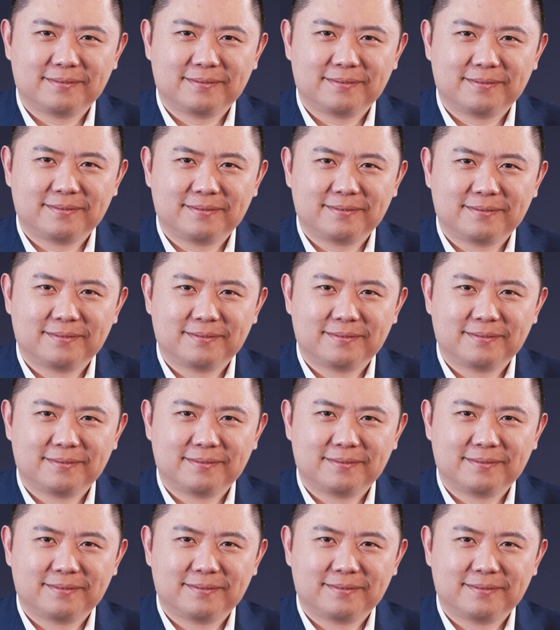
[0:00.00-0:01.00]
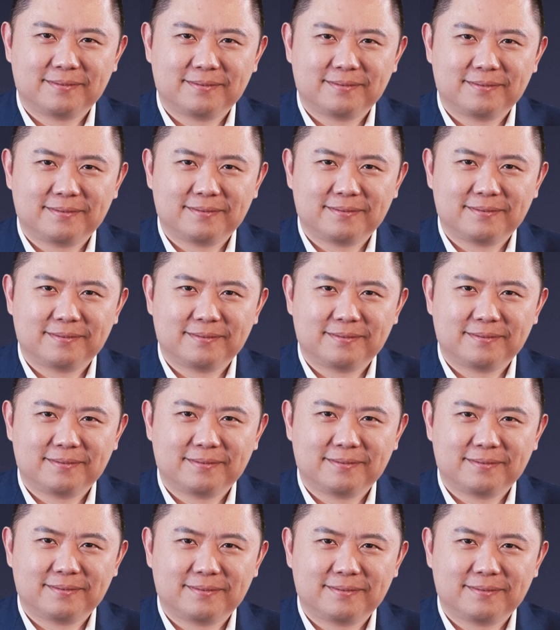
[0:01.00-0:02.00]

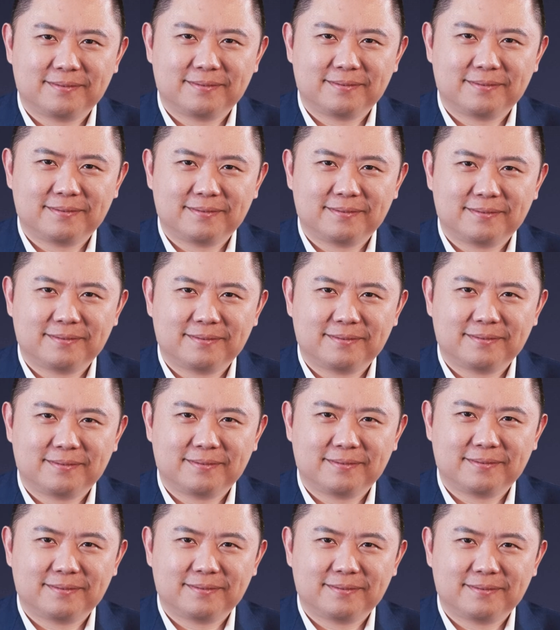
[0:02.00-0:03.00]
[no speech]